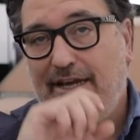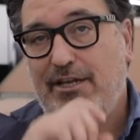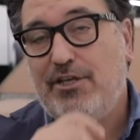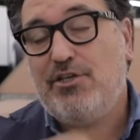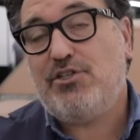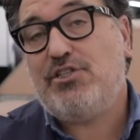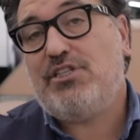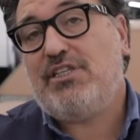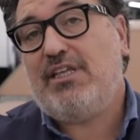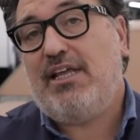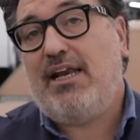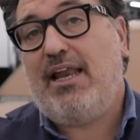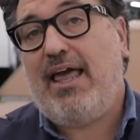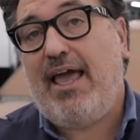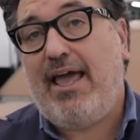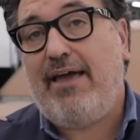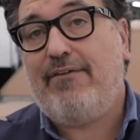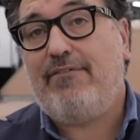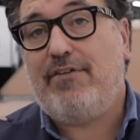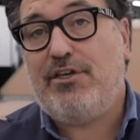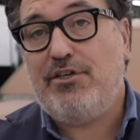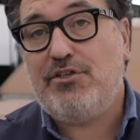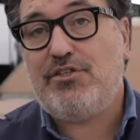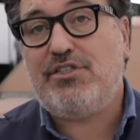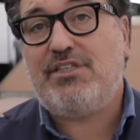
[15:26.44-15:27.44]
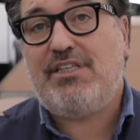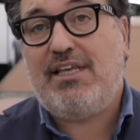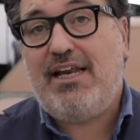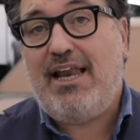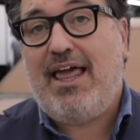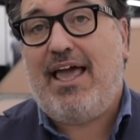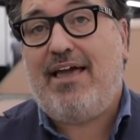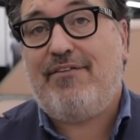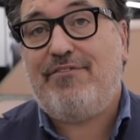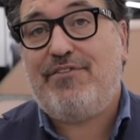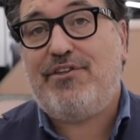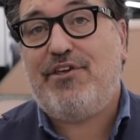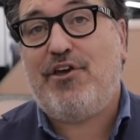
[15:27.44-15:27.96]
And you still have
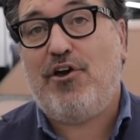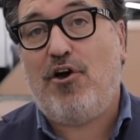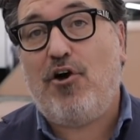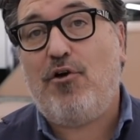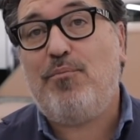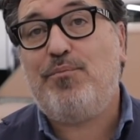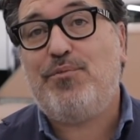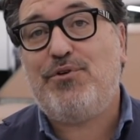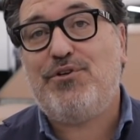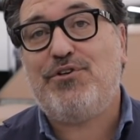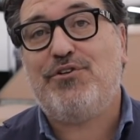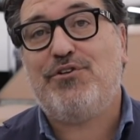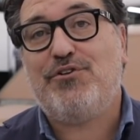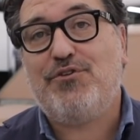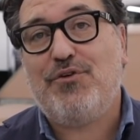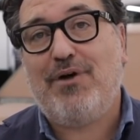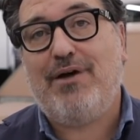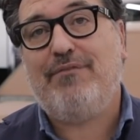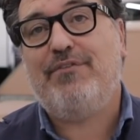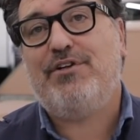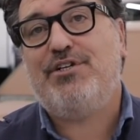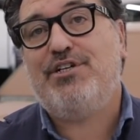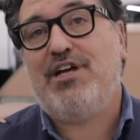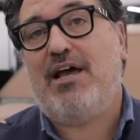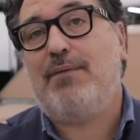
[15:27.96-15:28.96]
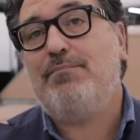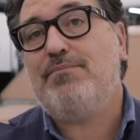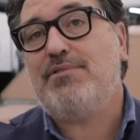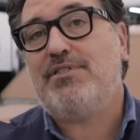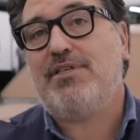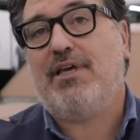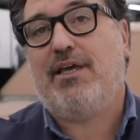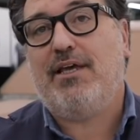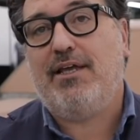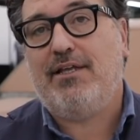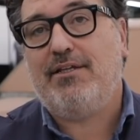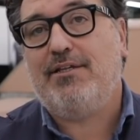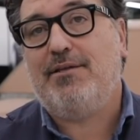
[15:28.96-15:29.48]
the option to have a jump
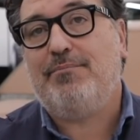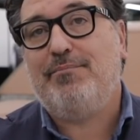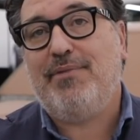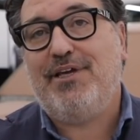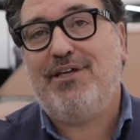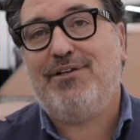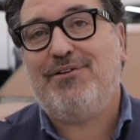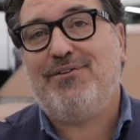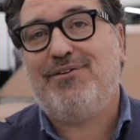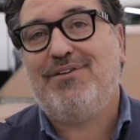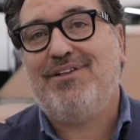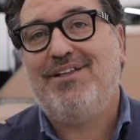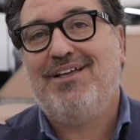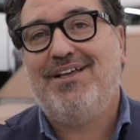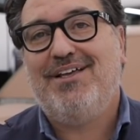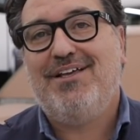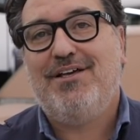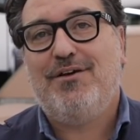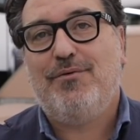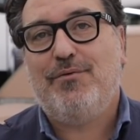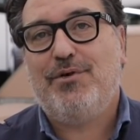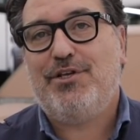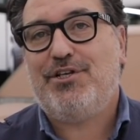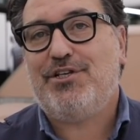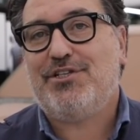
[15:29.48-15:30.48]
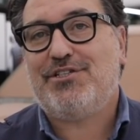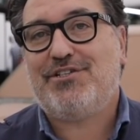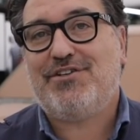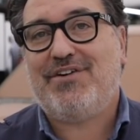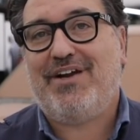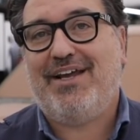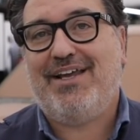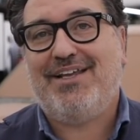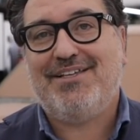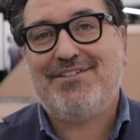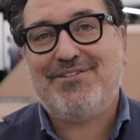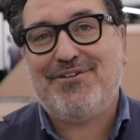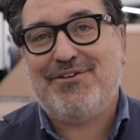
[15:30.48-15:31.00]
seat in the middle, which is
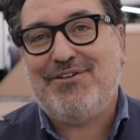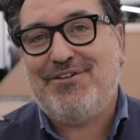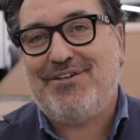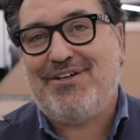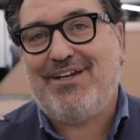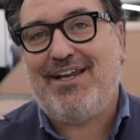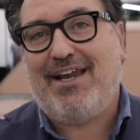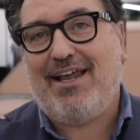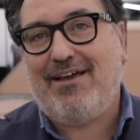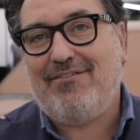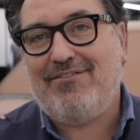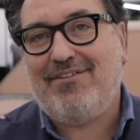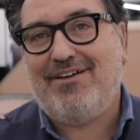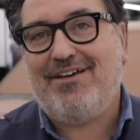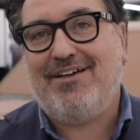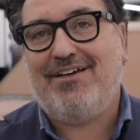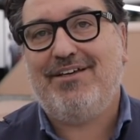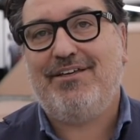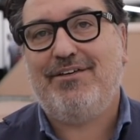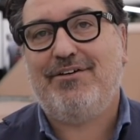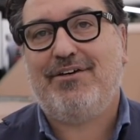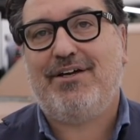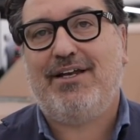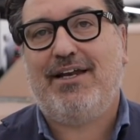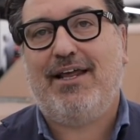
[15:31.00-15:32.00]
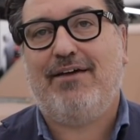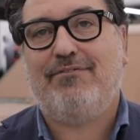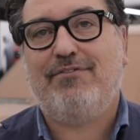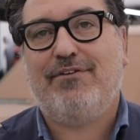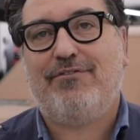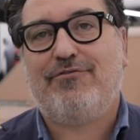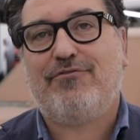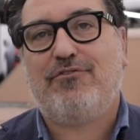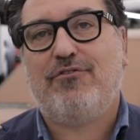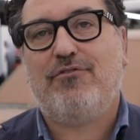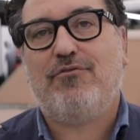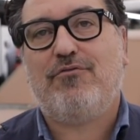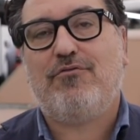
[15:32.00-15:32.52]
great. So you can have the
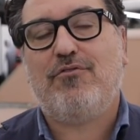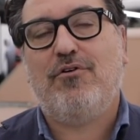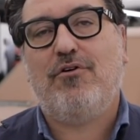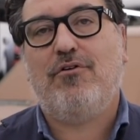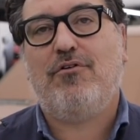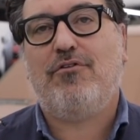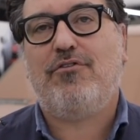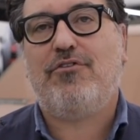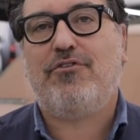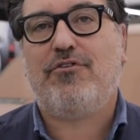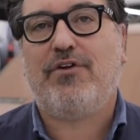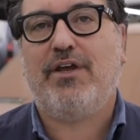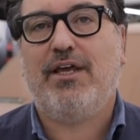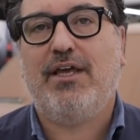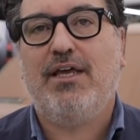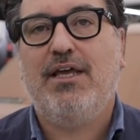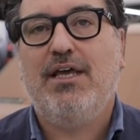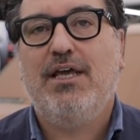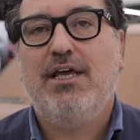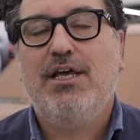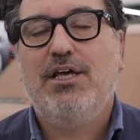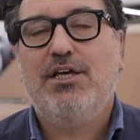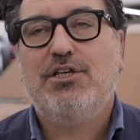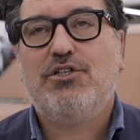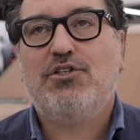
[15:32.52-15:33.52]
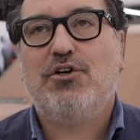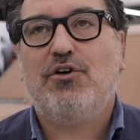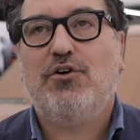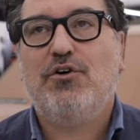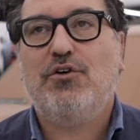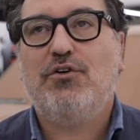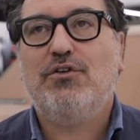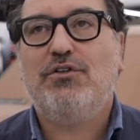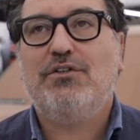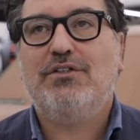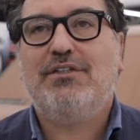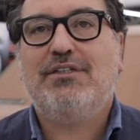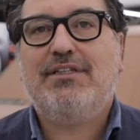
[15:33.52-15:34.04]
front row of three.
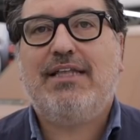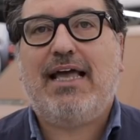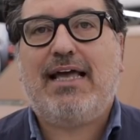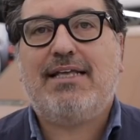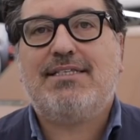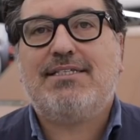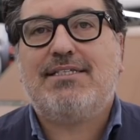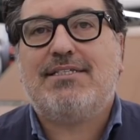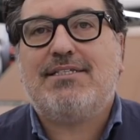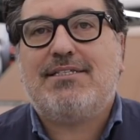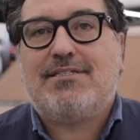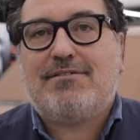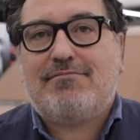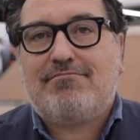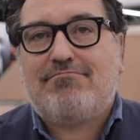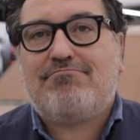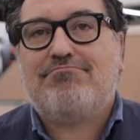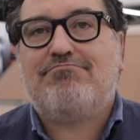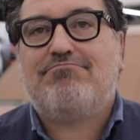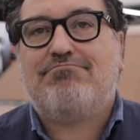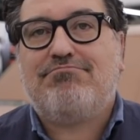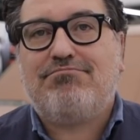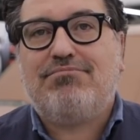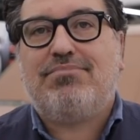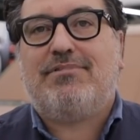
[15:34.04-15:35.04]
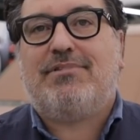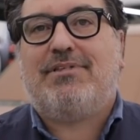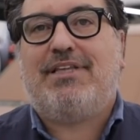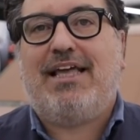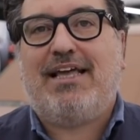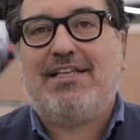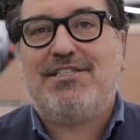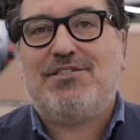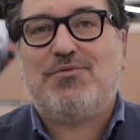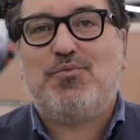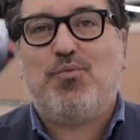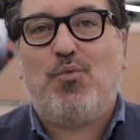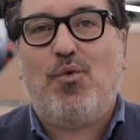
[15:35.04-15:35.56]
So that's
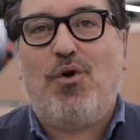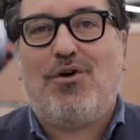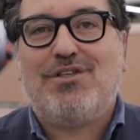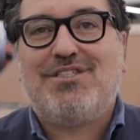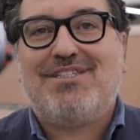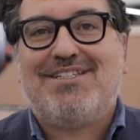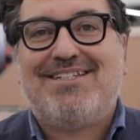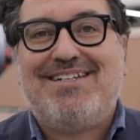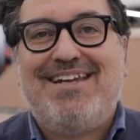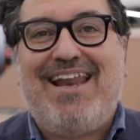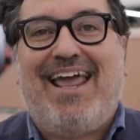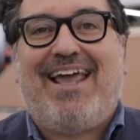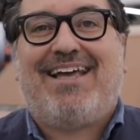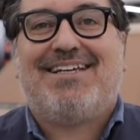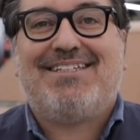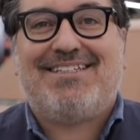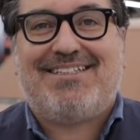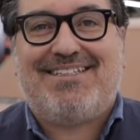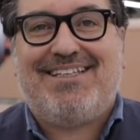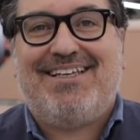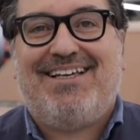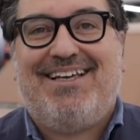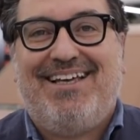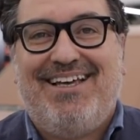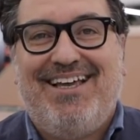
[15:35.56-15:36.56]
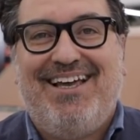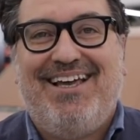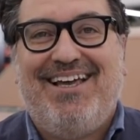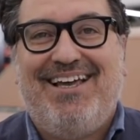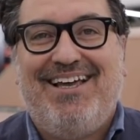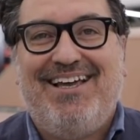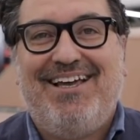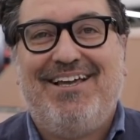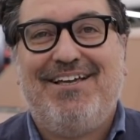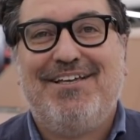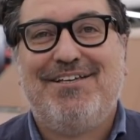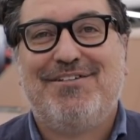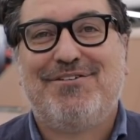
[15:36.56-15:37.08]
what's next,
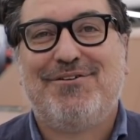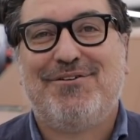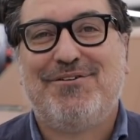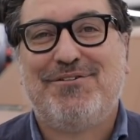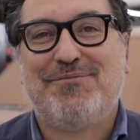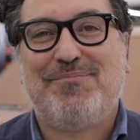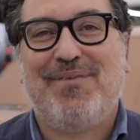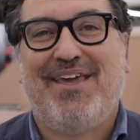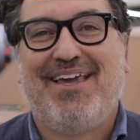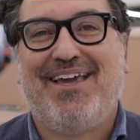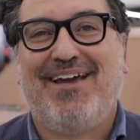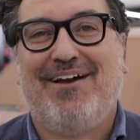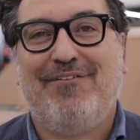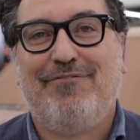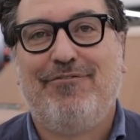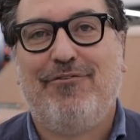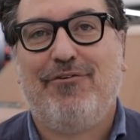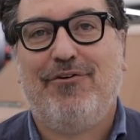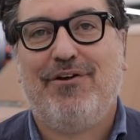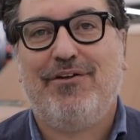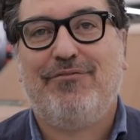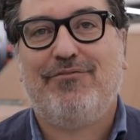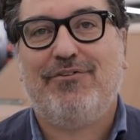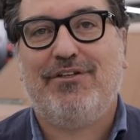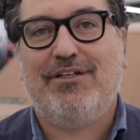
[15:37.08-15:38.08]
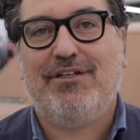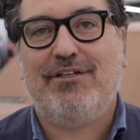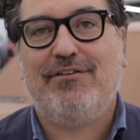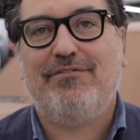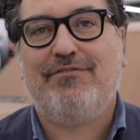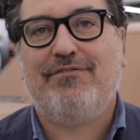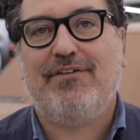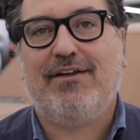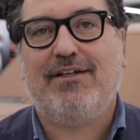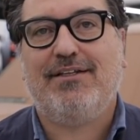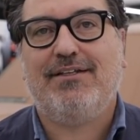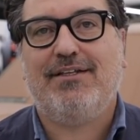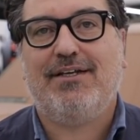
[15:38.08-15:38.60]
so to speak, for the
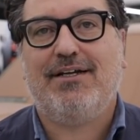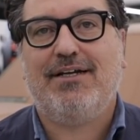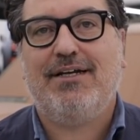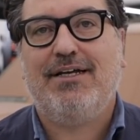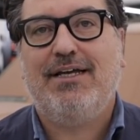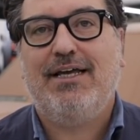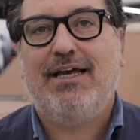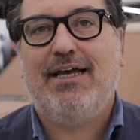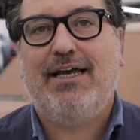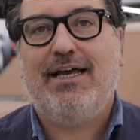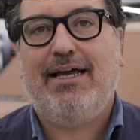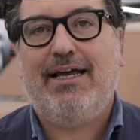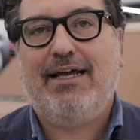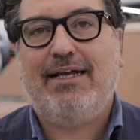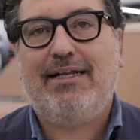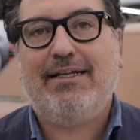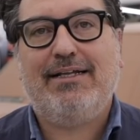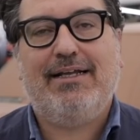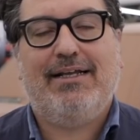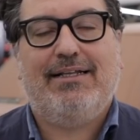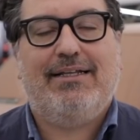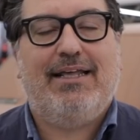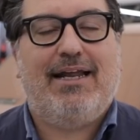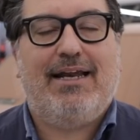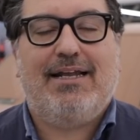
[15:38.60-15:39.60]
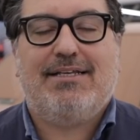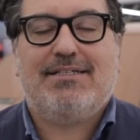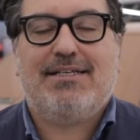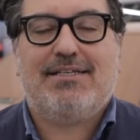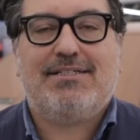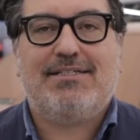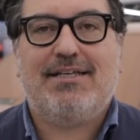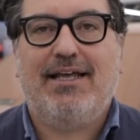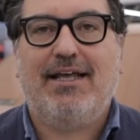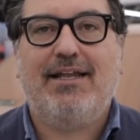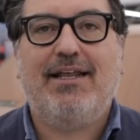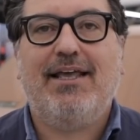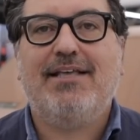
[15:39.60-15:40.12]
Defender. And then, as I
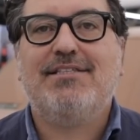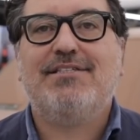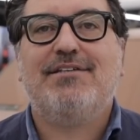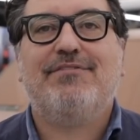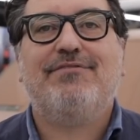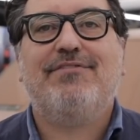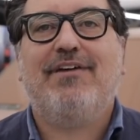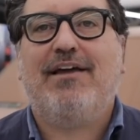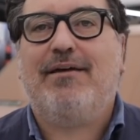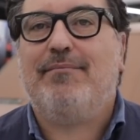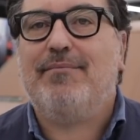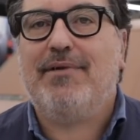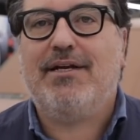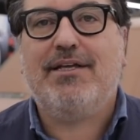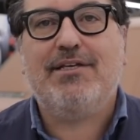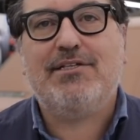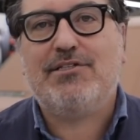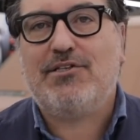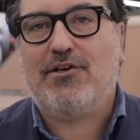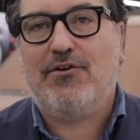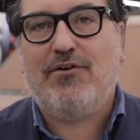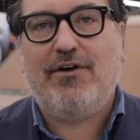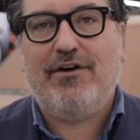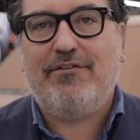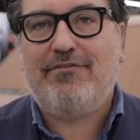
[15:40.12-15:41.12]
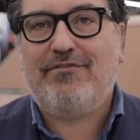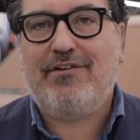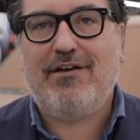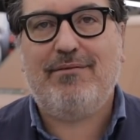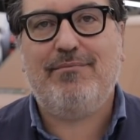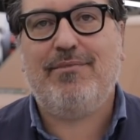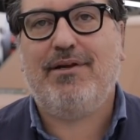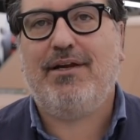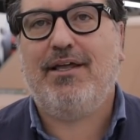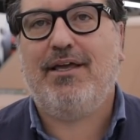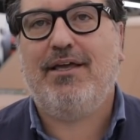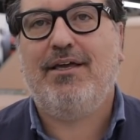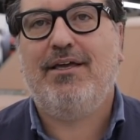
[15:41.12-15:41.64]
said, it's a family, so a
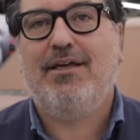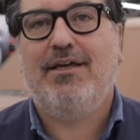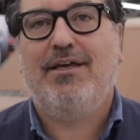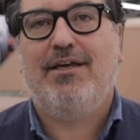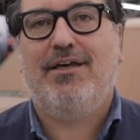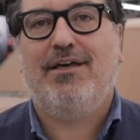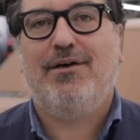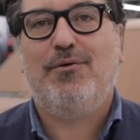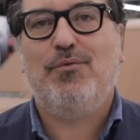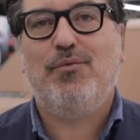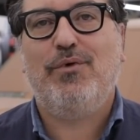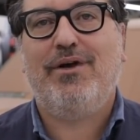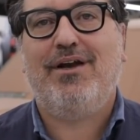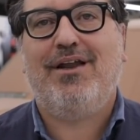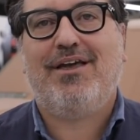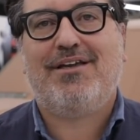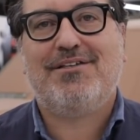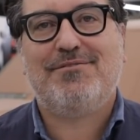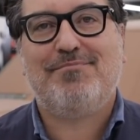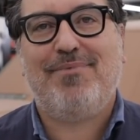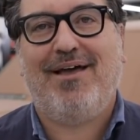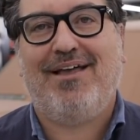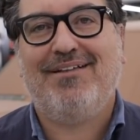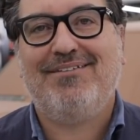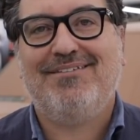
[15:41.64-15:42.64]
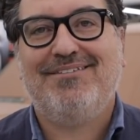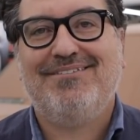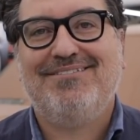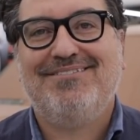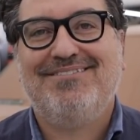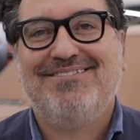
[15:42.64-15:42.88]
family will expand.